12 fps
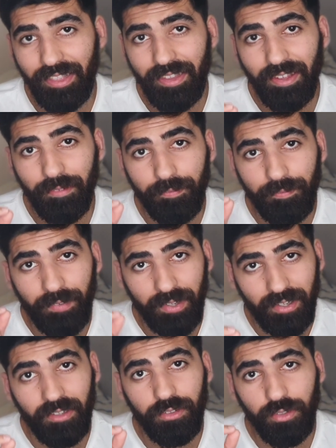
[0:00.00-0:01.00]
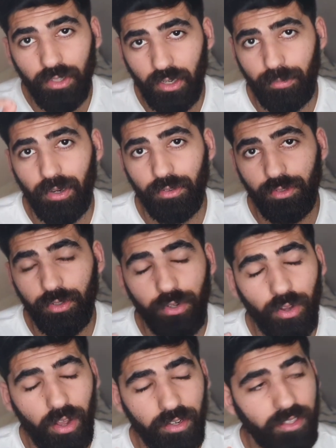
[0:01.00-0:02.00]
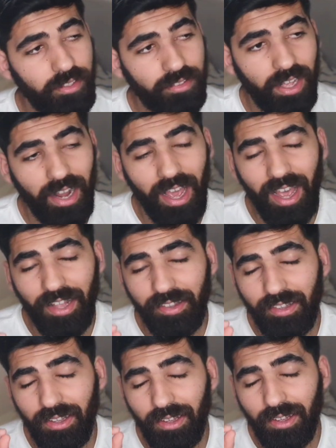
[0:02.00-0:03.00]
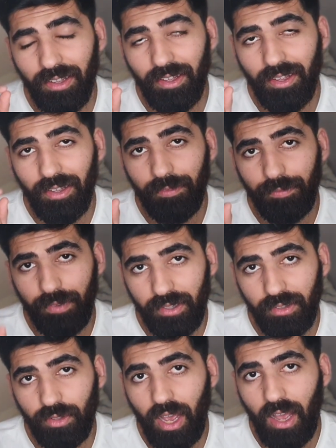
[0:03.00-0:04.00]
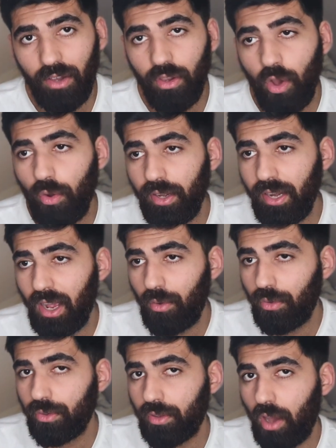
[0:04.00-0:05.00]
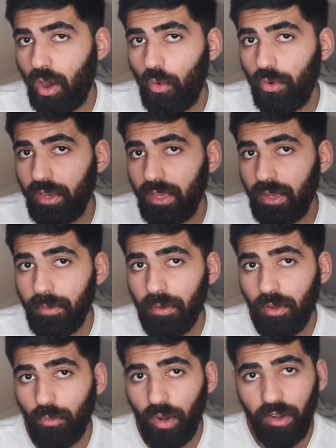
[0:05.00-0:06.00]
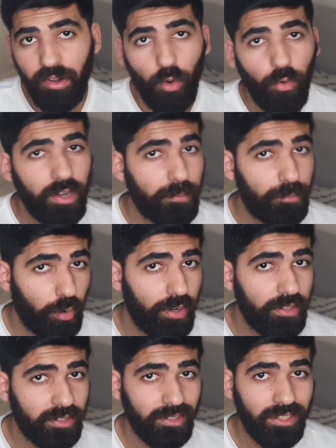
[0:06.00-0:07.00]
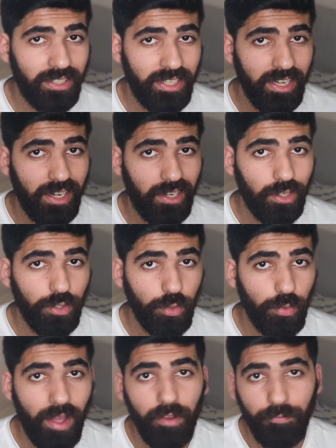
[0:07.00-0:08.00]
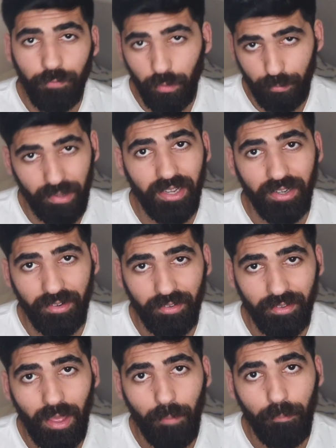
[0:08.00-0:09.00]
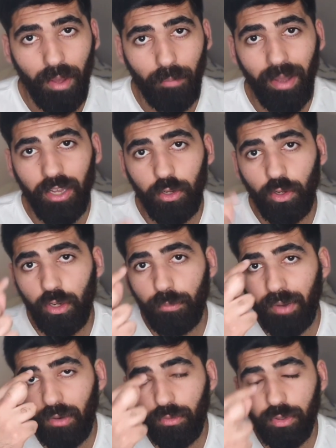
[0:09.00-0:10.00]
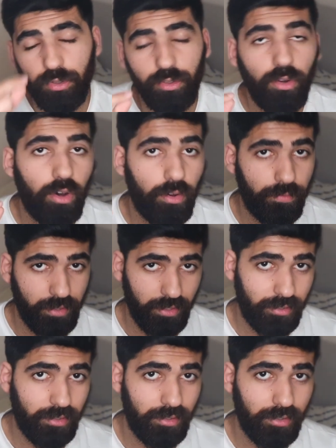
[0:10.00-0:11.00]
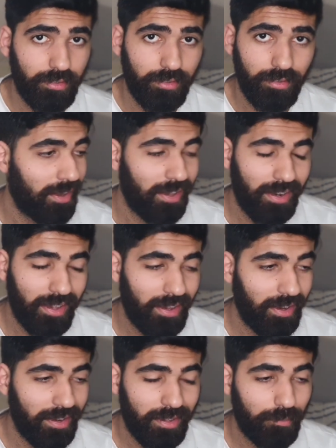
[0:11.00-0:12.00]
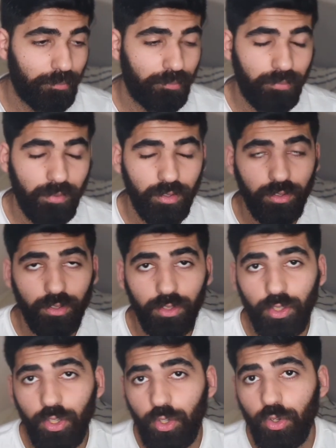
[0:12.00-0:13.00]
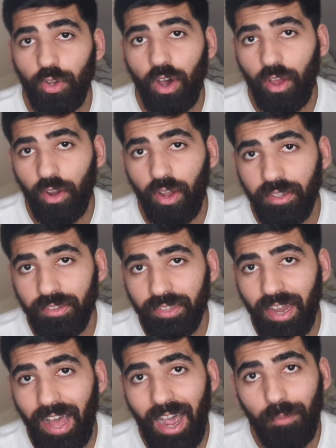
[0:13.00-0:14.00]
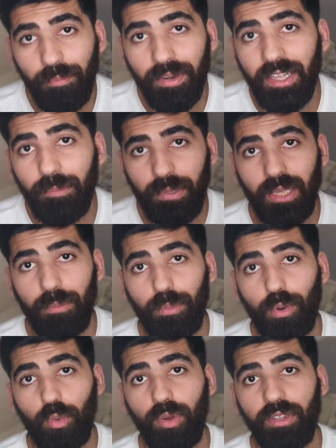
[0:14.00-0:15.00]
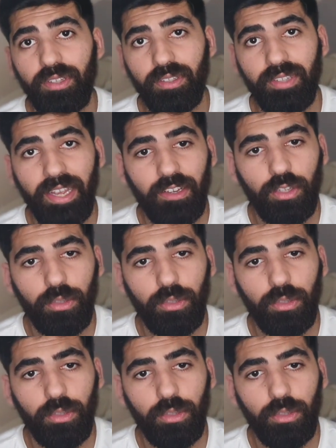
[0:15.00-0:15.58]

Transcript: the thickest unibrow. You don't understand. I had the thickest. Not only I was one of the only boys in the year who had a full beard, but my unibrow was so obvious. Like, you do not understand how many people was saying to